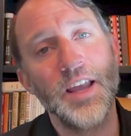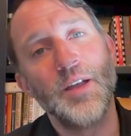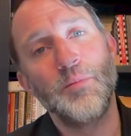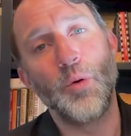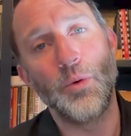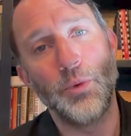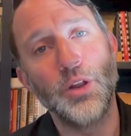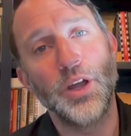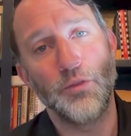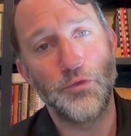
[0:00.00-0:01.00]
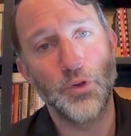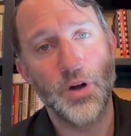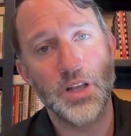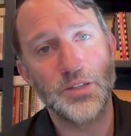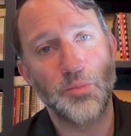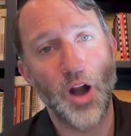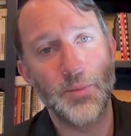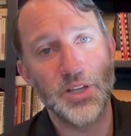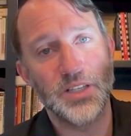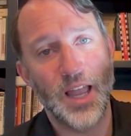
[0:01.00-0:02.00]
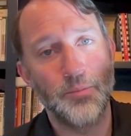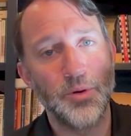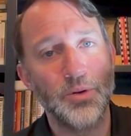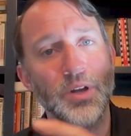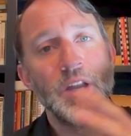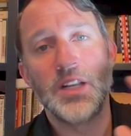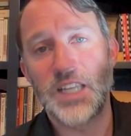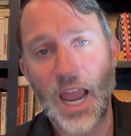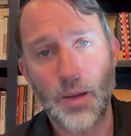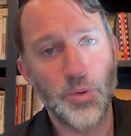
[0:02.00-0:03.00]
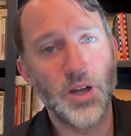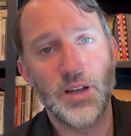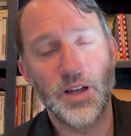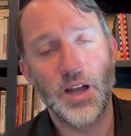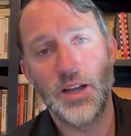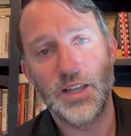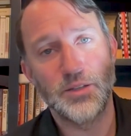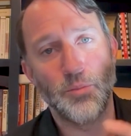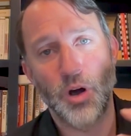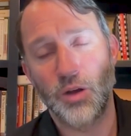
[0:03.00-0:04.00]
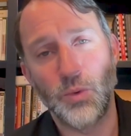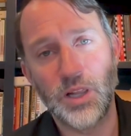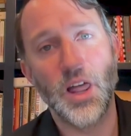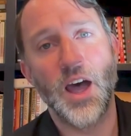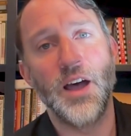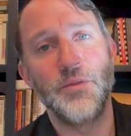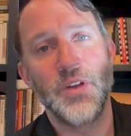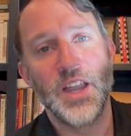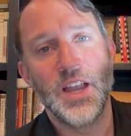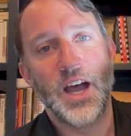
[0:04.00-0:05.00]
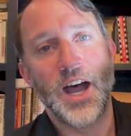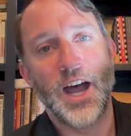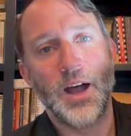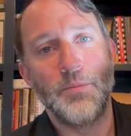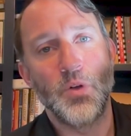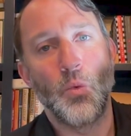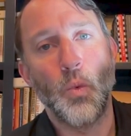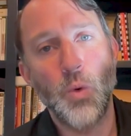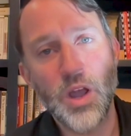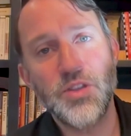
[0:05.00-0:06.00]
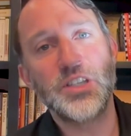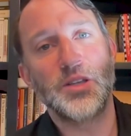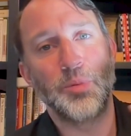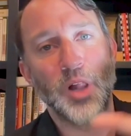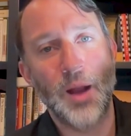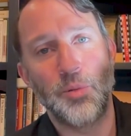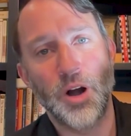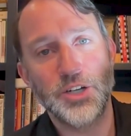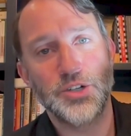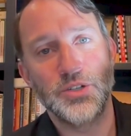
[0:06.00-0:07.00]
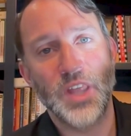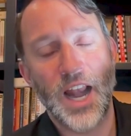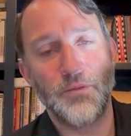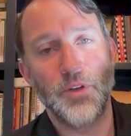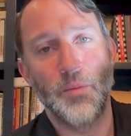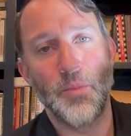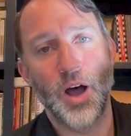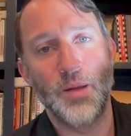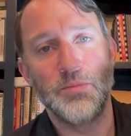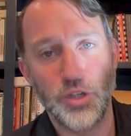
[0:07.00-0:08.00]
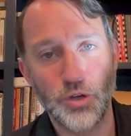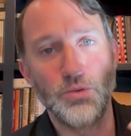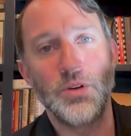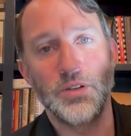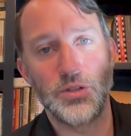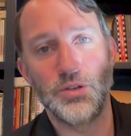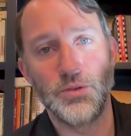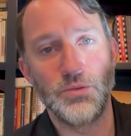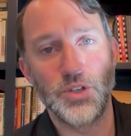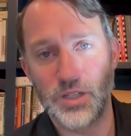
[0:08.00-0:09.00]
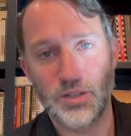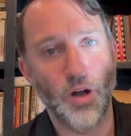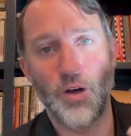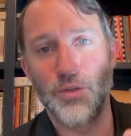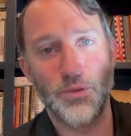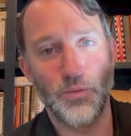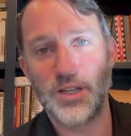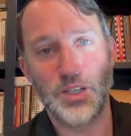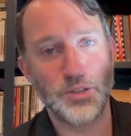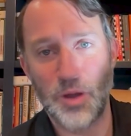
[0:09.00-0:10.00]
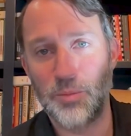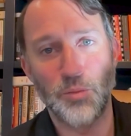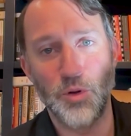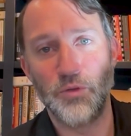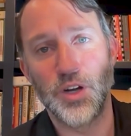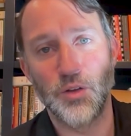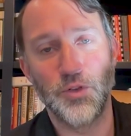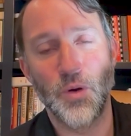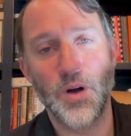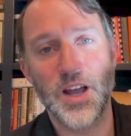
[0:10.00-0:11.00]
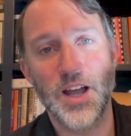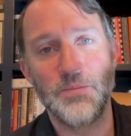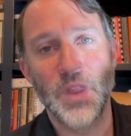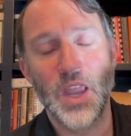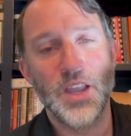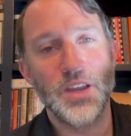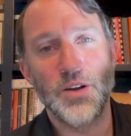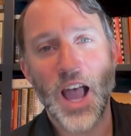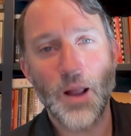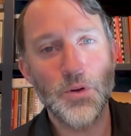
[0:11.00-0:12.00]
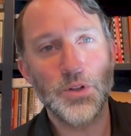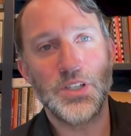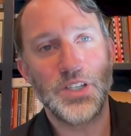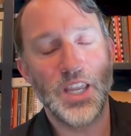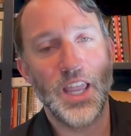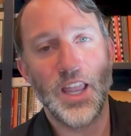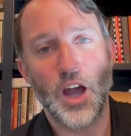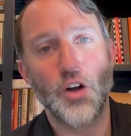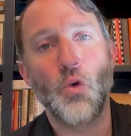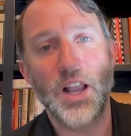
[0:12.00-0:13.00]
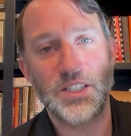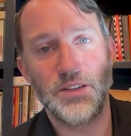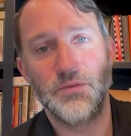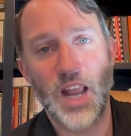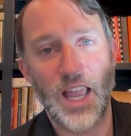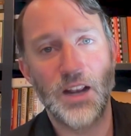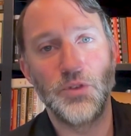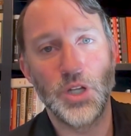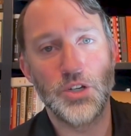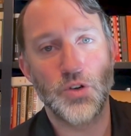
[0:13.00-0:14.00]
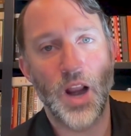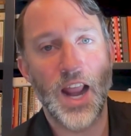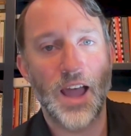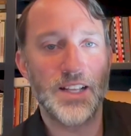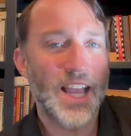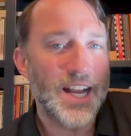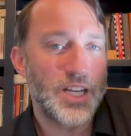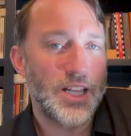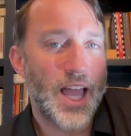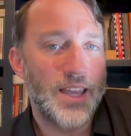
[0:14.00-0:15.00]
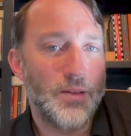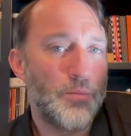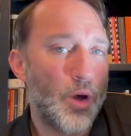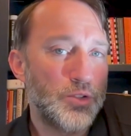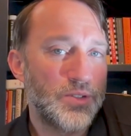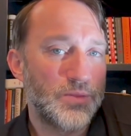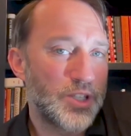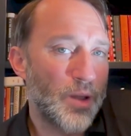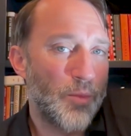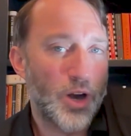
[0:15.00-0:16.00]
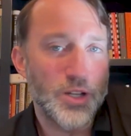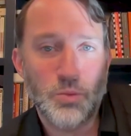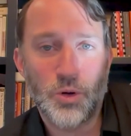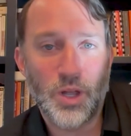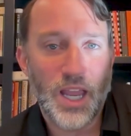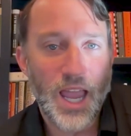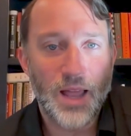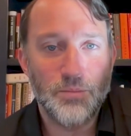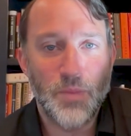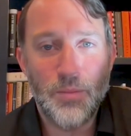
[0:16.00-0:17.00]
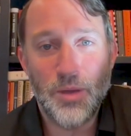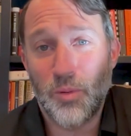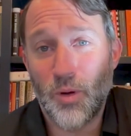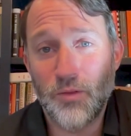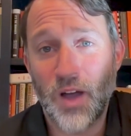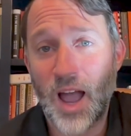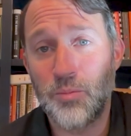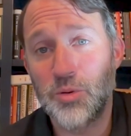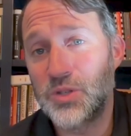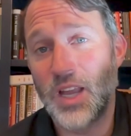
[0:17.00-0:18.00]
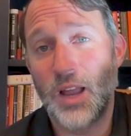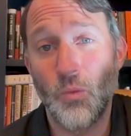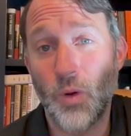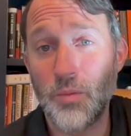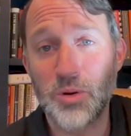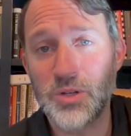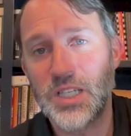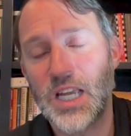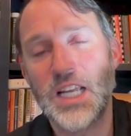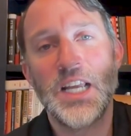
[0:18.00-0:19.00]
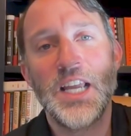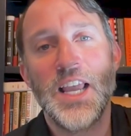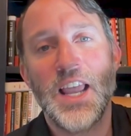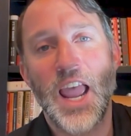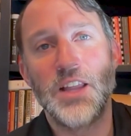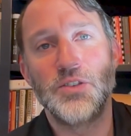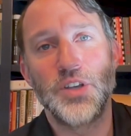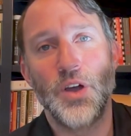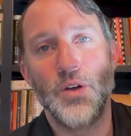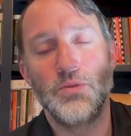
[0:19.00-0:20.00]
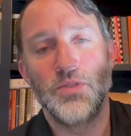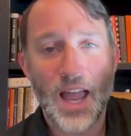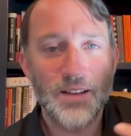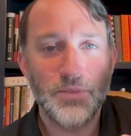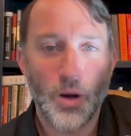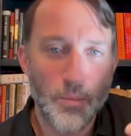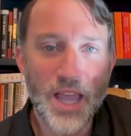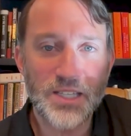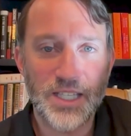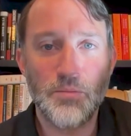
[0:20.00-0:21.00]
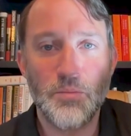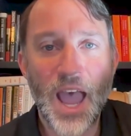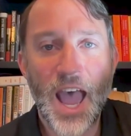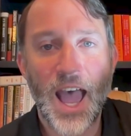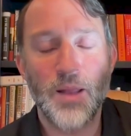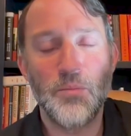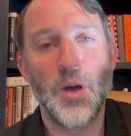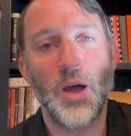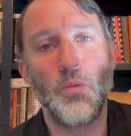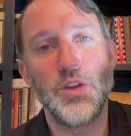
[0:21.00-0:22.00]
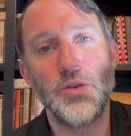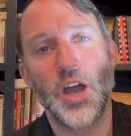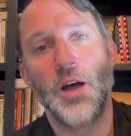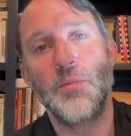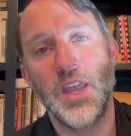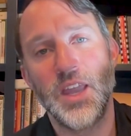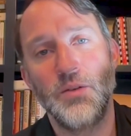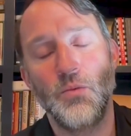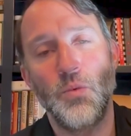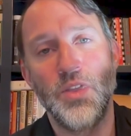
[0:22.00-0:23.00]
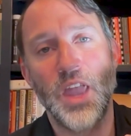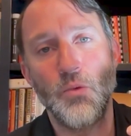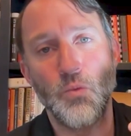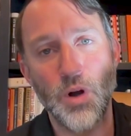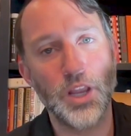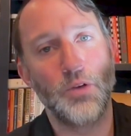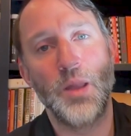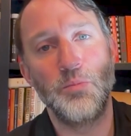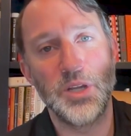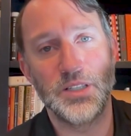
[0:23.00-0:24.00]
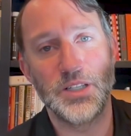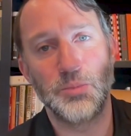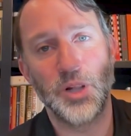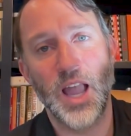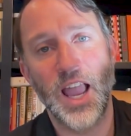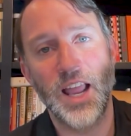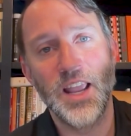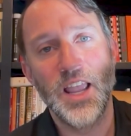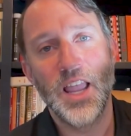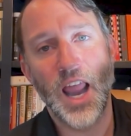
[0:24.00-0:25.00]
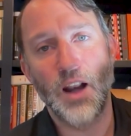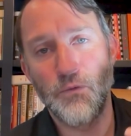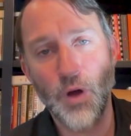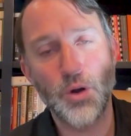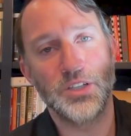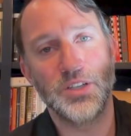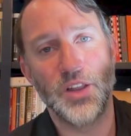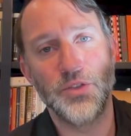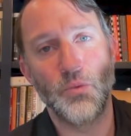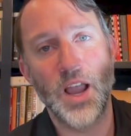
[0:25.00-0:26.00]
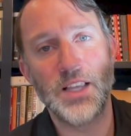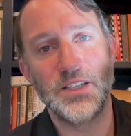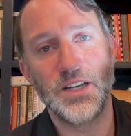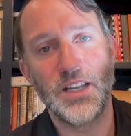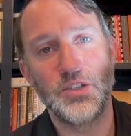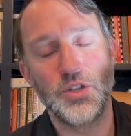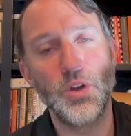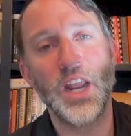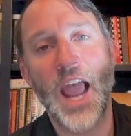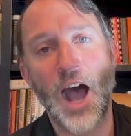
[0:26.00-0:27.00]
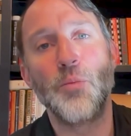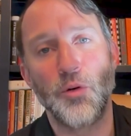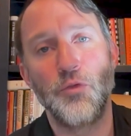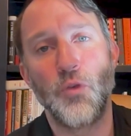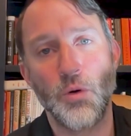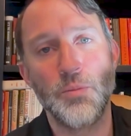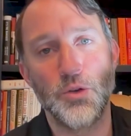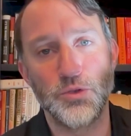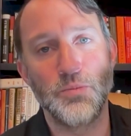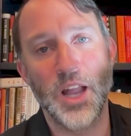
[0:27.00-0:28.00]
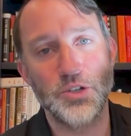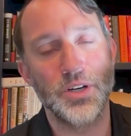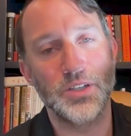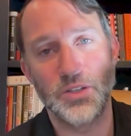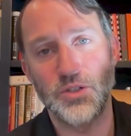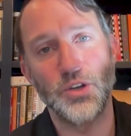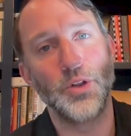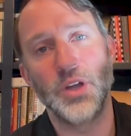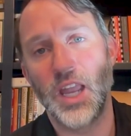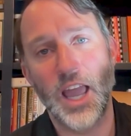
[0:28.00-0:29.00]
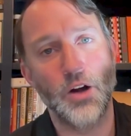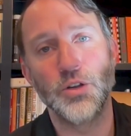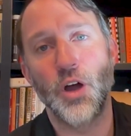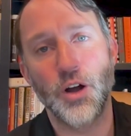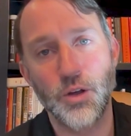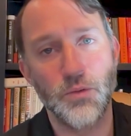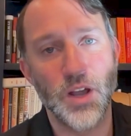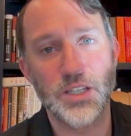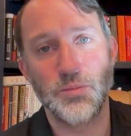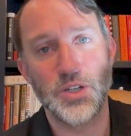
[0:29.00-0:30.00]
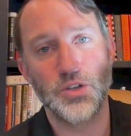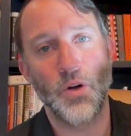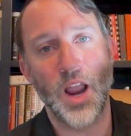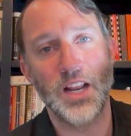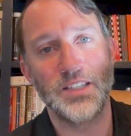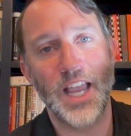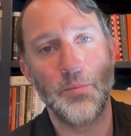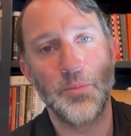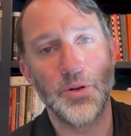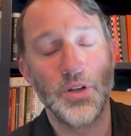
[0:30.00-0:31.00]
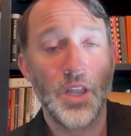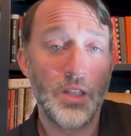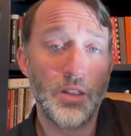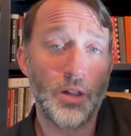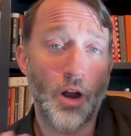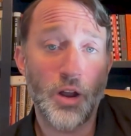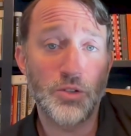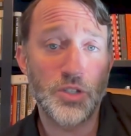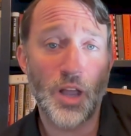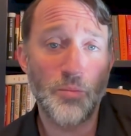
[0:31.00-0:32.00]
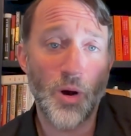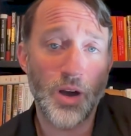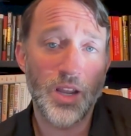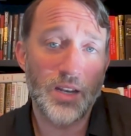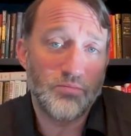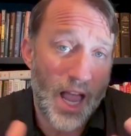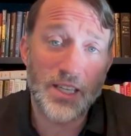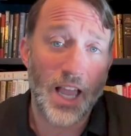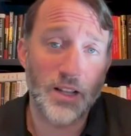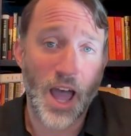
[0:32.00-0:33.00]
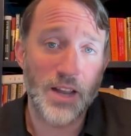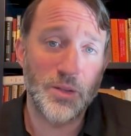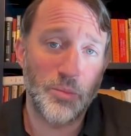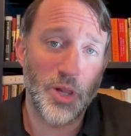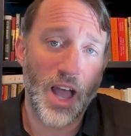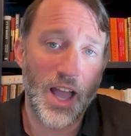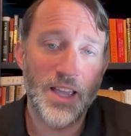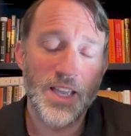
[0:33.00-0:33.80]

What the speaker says: But when we look at Florida as a prime example, Tampa is a market we love. With the supply pressures that have come on due to just all the reasons people are moving to Florida, you're not really seeing aggressive negative lease trade out. It's actually like most submarkets we're looking at, maybe 0.5%, 1%. And so that, may seem bad, but when you come in with a really great business plan and a focus on the residents, you can outperform those metrics. And so looking at our Largo investment is a great example. The Largo submarket has had a lot of supply,